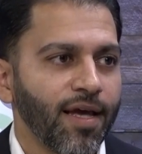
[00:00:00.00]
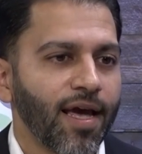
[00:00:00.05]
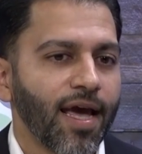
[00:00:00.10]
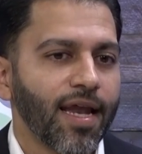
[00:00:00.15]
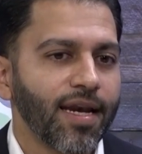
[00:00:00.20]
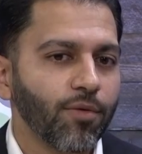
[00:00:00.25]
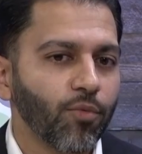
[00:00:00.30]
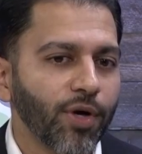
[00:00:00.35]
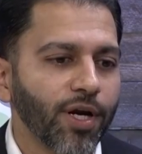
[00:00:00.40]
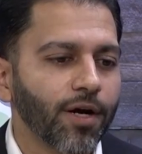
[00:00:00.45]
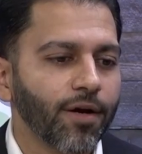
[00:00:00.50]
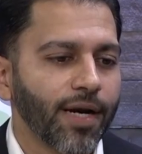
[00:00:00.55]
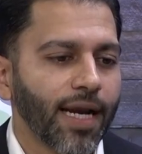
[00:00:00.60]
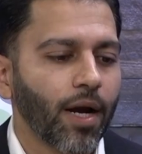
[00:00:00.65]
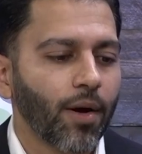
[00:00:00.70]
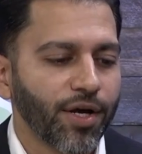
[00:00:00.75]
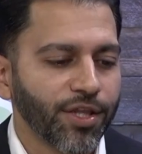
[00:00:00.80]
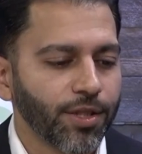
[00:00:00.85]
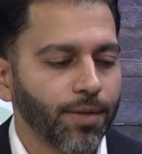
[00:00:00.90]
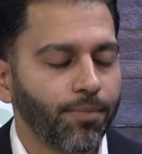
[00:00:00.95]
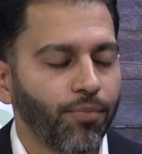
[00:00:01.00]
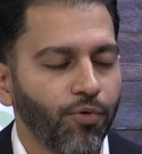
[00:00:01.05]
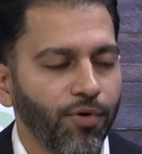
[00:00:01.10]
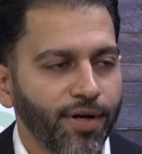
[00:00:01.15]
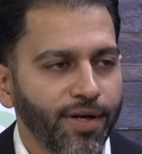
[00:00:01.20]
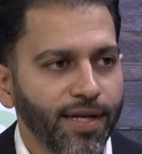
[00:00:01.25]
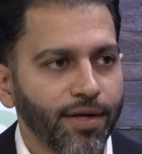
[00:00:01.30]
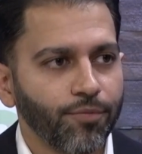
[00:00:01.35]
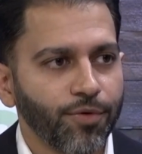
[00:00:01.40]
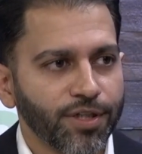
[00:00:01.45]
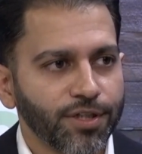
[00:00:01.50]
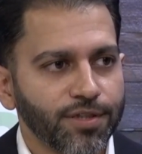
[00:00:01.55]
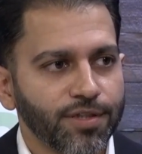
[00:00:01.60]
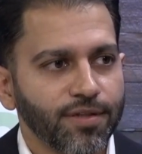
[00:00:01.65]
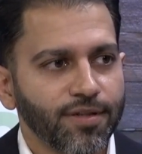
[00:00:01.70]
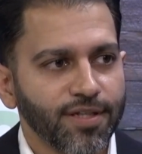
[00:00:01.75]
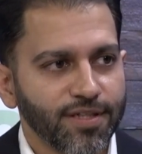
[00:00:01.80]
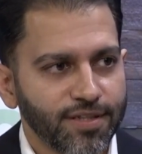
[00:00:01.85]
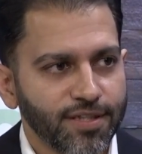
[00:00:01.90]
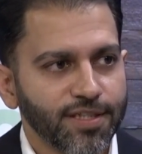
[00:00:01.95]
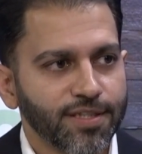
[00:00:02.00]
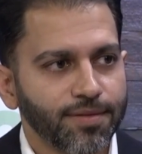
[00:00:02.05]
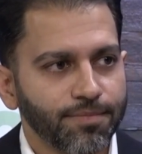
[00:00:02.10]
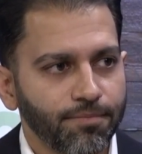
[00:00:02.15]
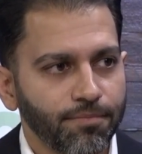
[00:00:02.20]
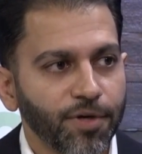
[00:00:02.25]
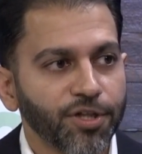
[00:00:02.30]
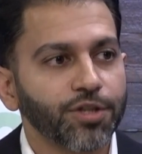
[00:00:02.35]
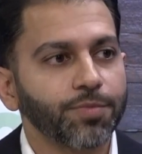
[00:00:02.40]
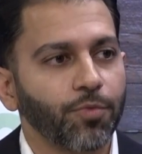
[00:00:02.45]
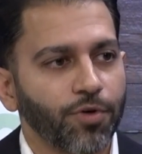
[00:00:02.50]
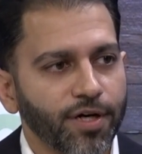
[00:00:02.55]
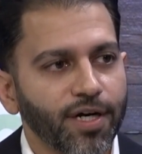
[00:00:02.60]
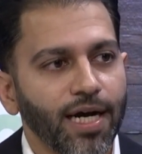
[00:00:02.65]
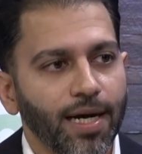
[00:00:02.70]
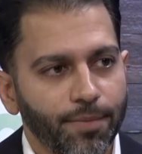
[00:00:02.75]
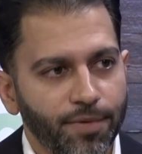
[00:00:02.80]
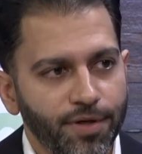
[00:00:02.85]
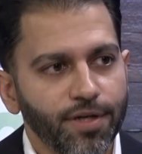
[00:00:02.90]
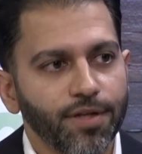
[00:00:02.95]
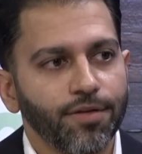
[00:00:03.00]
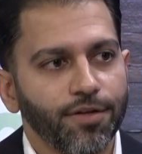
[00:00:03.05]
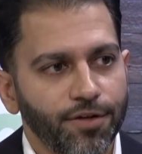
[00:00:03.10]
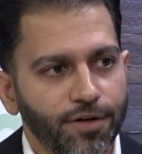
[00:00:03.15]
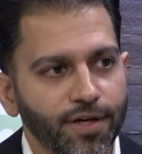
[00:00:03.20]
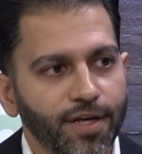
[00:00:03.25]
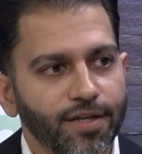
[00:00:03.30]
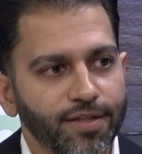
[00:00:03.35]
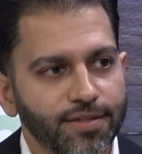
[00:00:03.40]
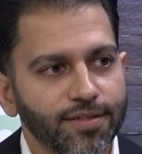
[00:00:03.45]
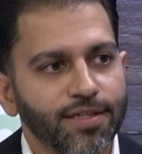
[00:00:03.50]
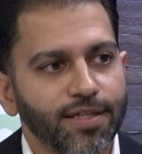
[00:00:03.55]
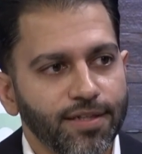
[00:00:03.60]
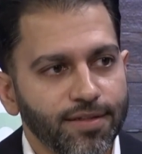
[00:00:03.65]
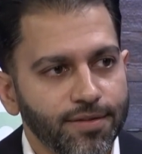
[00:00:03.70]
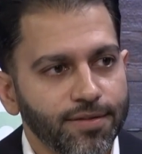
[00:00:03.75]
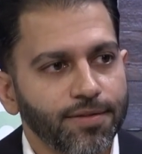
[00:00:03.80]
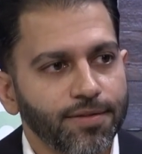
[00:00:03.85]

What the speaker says: And we are now at the point at which this is much more common in the United States.